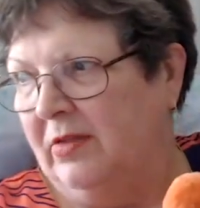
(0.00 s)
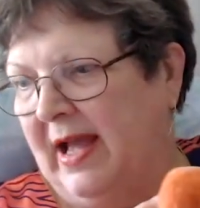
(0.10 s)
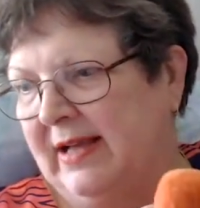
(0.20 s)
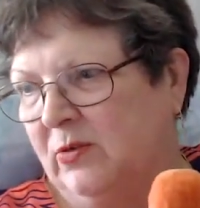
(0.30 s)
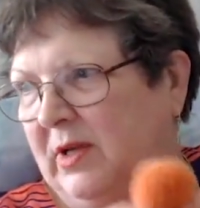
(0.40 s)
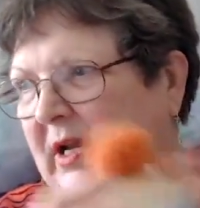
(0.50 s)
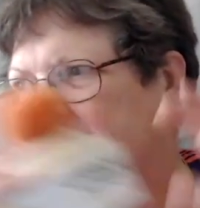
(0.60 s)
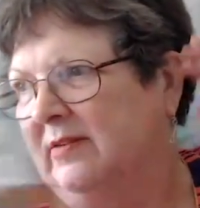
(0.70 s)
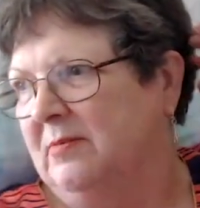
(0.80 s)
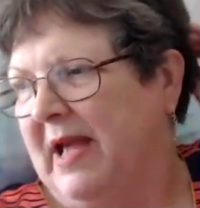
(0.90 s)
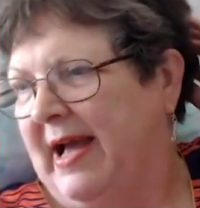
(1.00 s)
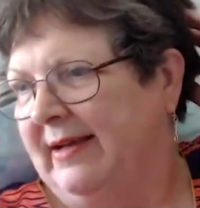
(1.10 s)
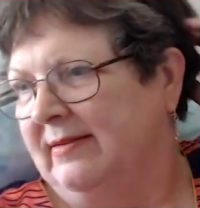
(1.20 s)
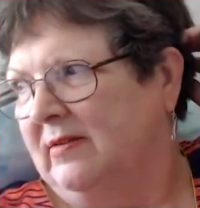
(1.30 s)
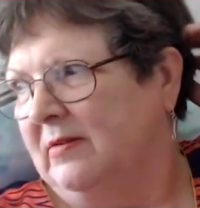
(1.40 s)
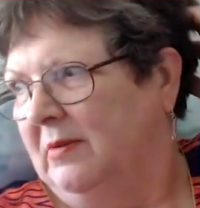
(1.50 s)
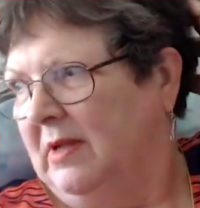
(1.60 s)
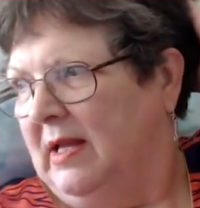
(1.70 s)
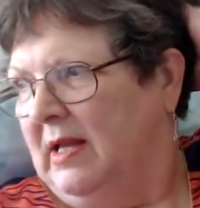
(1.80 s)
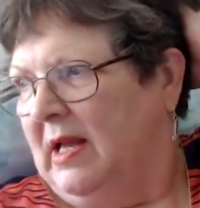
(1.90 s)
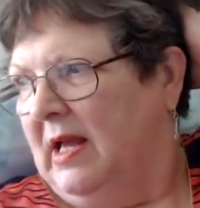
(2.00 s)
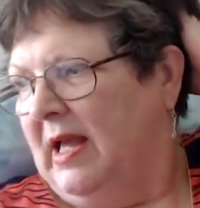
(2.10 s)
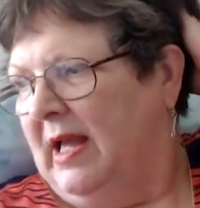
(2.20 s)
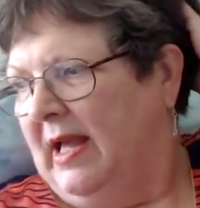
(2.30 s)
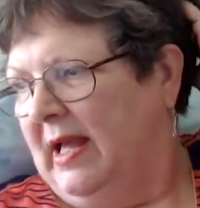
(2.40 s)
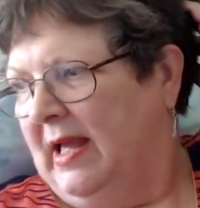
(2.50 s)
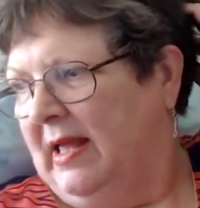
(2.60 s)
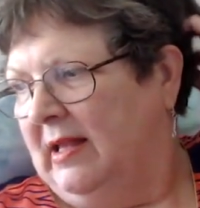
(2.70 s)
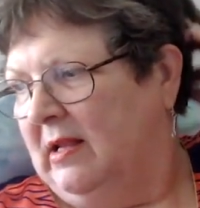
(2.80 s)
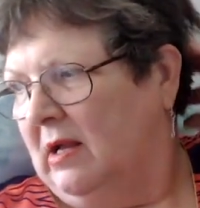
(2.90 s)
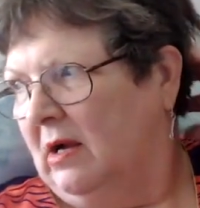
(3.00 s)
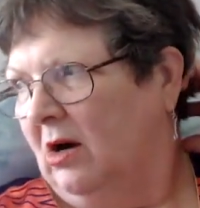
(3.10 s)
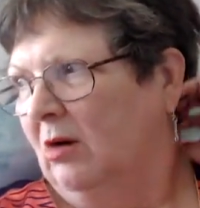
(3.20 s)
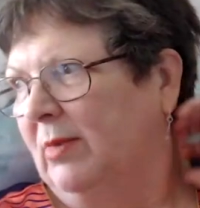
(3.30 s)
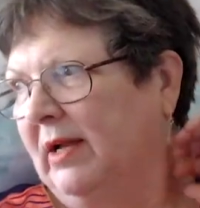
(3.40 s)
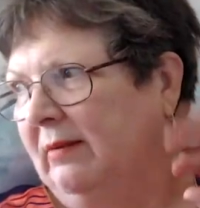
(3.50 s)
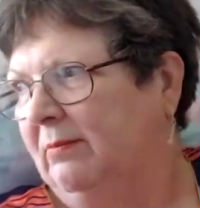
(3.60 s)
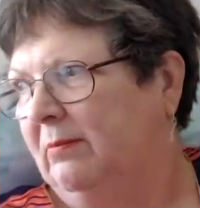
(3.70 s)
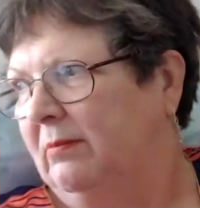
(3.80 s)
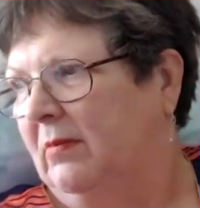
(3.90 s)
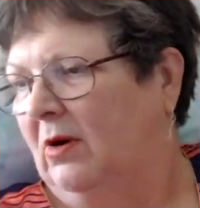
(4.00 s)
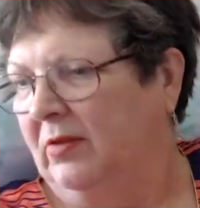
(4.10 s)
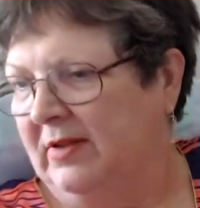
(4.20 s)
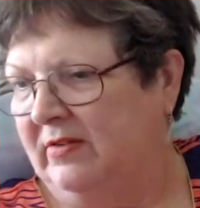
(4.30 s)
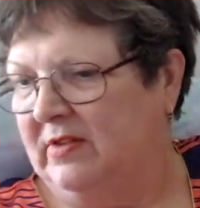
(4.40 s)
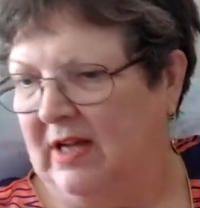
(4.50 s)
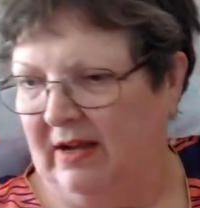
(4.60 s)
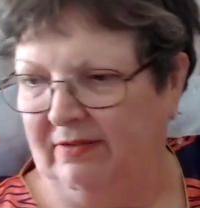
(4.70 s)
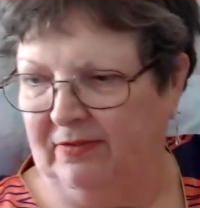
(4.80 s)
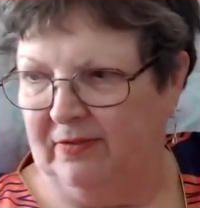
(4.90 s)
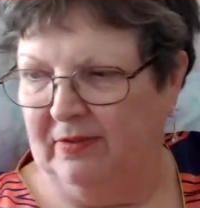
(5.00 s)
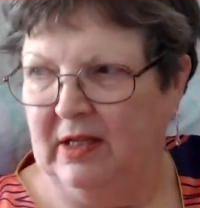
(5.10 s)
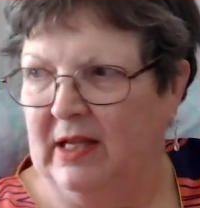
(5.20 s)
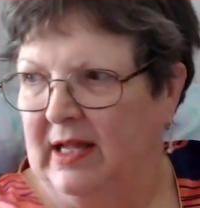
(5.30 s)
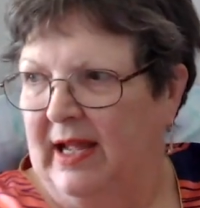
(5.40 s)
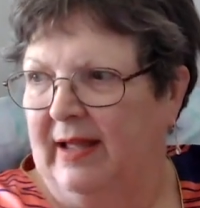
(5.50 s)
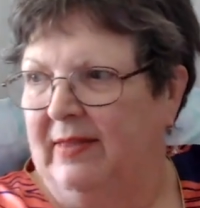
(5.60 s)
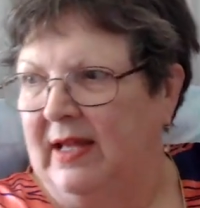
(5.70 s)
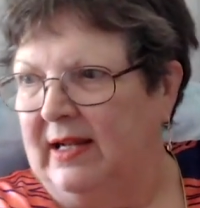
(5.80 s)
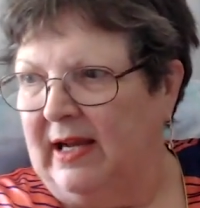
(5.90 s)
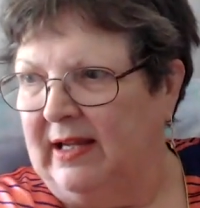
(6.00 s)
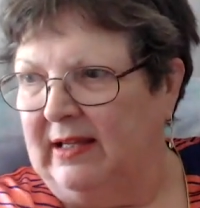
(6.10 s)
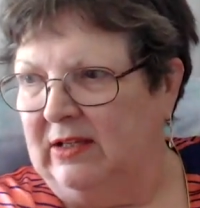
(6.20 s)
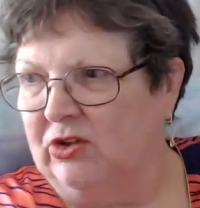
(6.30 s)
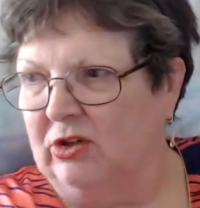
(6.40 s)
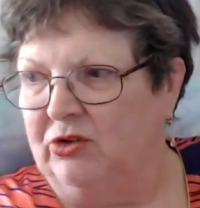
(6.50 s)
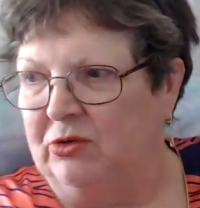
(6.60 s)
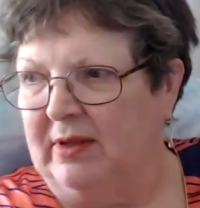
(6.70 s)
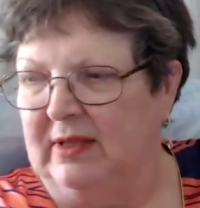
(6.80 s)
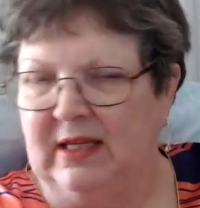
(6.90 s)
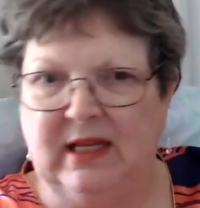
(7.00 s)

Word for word: the hats. We got some hats. And all my, all this stuff and then I showed you at the